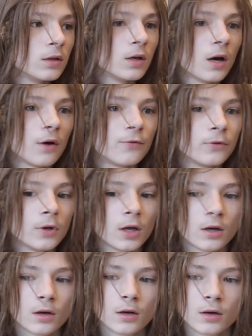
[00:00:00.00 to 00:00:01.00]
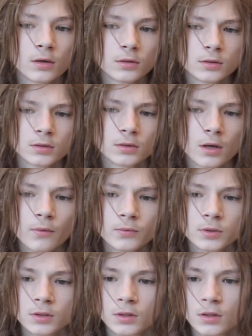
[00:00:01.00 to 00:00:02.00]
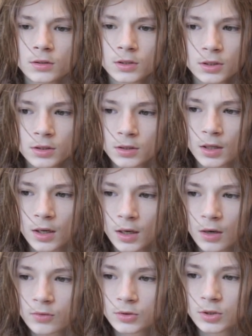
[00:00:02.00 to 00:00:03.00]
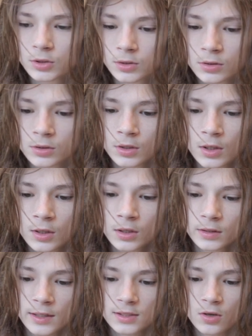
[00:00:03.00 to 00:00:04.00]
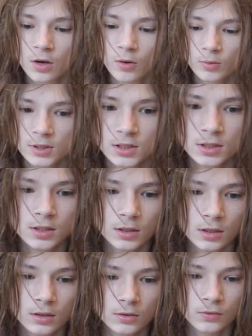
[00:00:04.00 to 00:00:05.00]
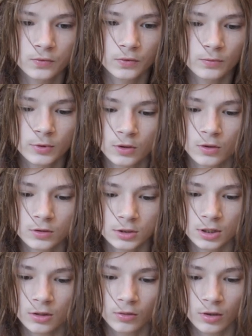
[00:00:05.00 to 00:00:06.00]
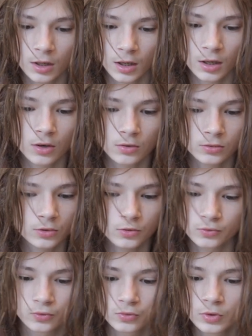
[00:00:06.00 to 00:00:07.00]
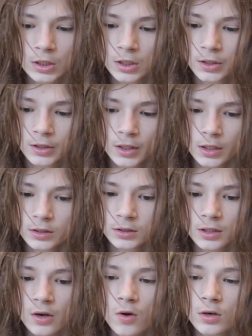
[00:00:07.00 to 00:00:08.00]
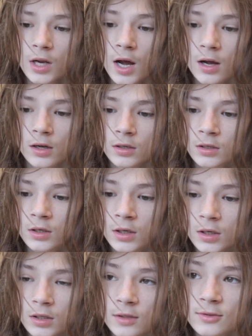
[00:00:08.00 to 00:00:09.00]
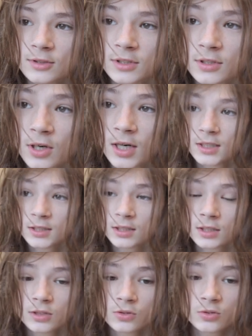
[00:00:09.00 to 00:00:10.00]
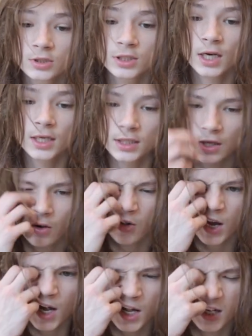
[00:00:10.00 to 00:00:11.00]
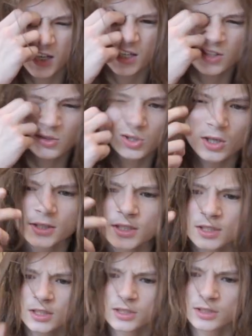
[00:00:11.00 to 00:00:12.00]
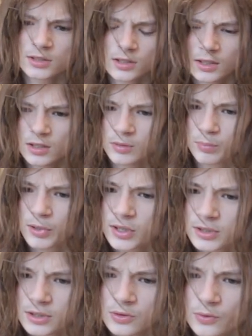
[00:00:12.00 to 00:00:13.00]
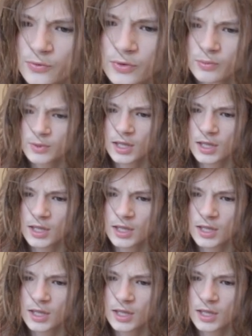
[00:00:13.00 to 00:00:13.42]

Yeah, I feel like uh, ever since I did, like I was just that's all I would see. You feel me on SoundCloud through anything online. And it was just crazy because you see everything online and then you start seeing this in person. You feel me?